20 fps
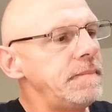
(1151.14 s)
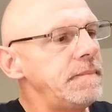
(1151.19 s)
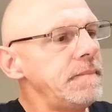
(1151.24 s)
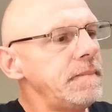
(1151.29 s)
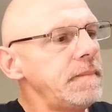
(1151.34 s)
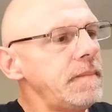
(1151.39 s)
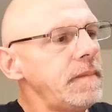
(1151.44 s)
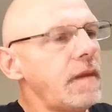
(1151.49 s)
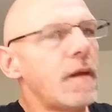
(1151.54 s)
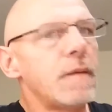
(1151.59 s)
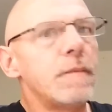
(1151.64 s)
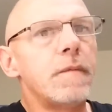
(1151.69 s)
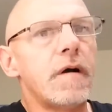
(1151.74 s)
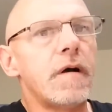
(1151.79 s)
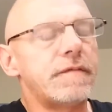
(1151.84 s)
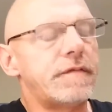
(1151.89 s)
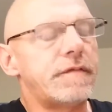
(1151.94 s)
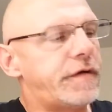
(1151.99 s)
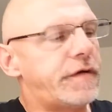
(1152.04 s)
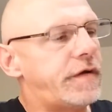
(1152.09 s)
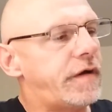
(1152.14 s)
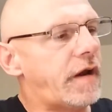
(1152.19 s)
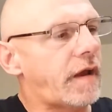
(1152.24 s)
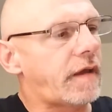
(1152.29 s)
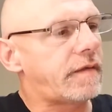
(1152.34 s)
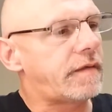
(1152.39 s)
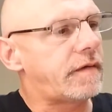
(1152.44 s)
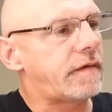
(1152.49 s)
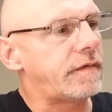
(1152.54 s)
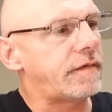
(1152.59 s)
I'm going to have to check.
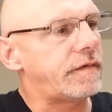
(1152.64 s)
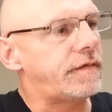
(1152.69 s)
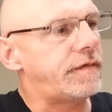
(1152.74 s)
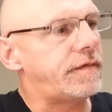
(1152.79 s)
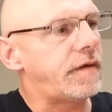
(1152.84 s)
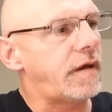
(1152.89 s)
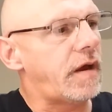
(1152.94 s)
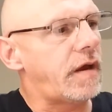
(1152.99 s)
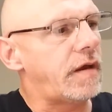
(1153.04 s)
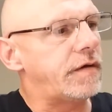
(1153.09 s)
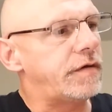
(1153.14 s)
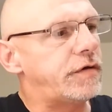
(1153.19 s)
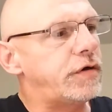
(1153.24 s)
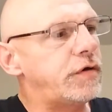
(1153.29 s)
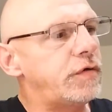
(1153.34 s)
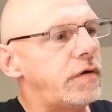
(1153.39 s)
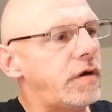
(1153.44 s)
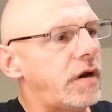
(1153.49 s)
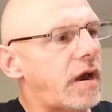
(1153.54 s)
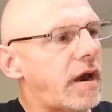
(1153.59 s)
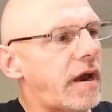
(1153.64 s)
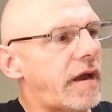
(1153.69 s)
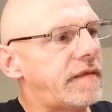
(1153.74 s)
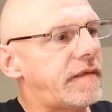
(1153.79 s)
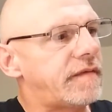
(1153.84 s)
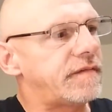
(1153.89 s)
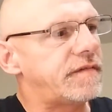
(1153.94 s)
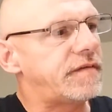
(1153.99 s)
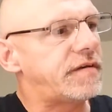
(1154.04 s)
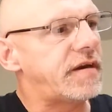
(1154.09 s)
There's June 9th of
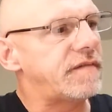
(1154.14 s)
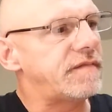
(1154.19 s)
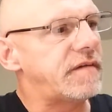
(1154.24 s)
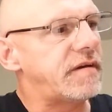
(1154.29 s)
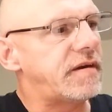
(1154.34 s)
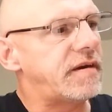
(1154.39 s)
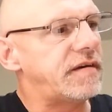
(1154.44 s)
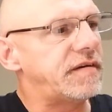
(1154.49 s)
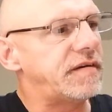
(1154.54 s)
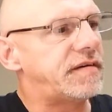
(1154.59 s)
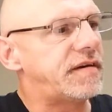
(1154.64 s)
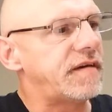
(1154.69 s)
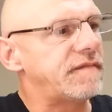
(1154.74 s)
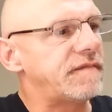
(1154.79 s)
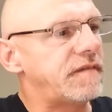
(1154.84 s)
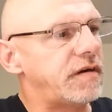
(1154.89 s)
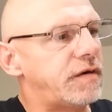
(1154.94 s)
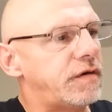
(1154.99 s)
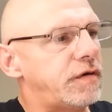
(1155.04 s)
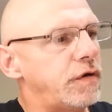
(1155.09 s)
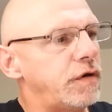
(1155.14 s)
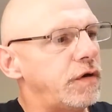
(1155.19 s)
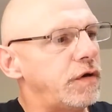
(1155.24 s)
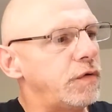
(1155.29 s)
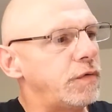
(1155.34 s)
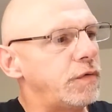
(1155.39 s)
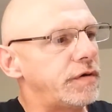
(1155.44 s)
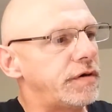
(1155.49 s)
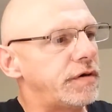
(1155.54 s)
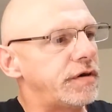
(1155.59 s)
1772 was
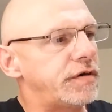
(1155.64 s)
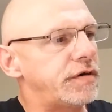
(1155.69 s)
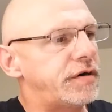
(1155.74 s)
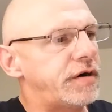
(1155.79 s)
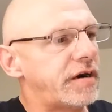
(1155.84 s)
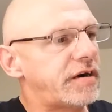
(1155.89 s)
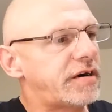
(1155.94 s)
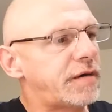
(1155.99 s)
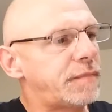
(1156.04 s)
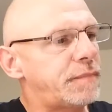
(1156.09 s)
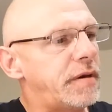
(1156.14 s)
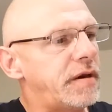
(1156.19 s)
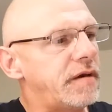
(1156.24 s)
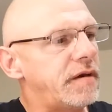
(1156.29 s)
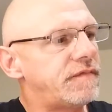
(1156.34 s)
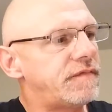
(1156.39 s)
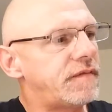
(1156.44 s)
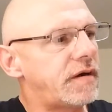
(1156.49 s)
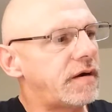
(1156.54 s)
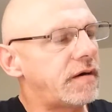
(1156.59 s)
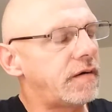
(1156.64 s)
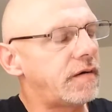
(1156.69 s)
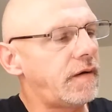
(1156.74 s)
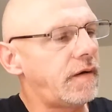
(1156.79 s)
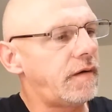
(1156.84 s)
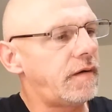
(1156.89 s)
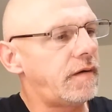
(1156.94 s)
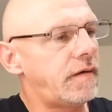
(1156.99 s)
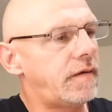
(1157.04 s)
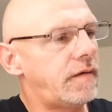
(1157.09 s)
the Chesapeake Affair.
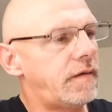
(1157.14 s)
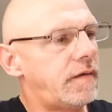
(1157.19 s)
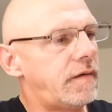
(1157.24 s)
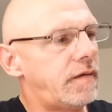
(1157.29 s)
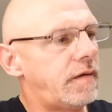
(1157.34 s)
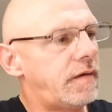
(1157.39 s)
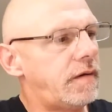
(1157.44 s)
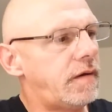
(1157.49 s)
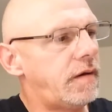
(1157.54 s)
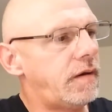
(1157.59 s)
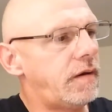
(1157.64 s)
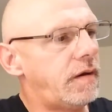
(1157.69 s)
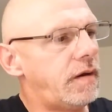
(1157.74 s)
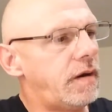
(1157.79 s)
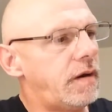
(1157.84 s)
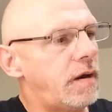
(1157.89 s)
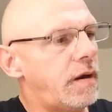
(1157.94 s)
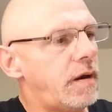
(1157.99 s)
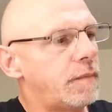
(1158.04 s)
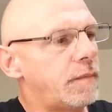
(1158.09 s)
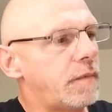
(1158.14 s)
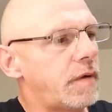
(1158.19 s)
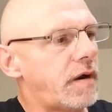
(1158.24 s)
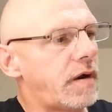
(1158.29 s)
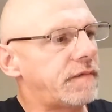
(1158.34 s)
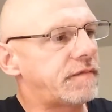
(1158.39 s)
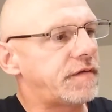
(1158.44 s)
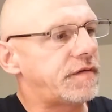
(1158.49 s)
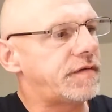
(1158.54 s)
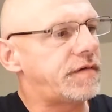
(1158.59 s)
I'm going to have to
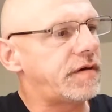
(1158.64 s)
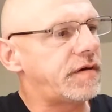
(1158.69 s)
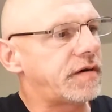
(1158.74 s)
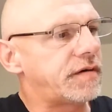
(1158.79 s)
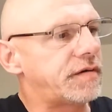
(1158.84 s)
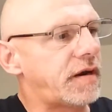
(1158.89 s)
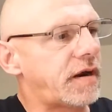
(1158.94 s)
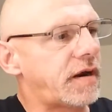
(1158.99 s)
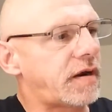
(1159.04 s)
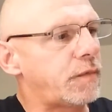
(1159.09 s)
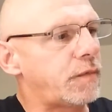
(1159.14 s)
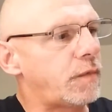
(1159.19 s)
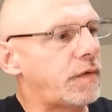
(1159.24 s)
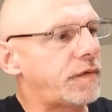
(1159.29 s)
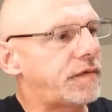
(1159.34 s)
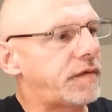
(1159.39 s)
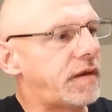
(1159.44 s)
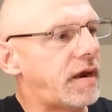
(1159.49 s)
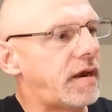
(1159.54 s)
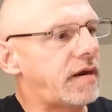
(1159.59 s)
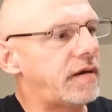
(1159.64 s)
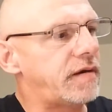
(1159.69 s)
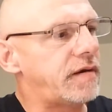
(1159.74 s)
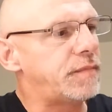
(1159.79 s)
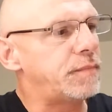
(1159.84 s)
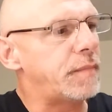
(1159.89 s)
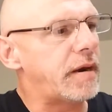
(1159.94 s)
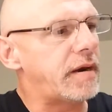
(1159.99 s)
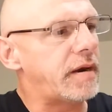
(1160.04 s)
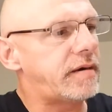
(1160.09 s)
see exactly what that is.
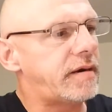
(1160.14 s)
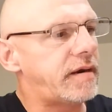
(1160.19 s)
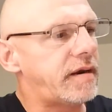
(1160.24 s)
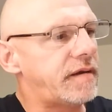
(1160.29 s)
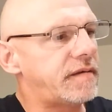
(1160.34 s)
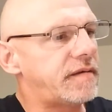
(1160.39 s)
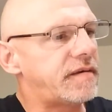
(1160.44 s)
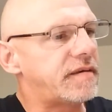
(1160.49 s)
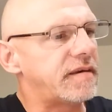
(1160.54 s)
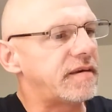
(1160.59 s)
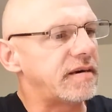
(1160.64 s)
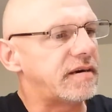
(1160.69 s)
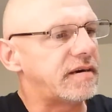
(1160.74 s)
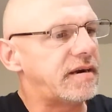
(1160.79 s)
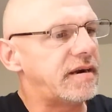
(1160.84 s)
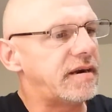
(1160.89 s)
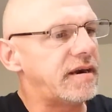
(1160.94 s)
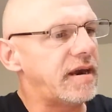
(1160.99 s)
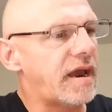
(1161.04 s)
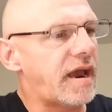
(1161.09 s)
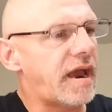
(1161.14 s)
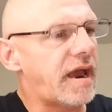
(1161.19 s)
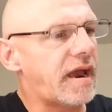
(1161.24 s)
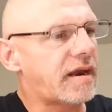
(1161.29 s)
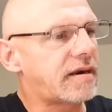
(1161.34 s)
May 10th, the Tea Act.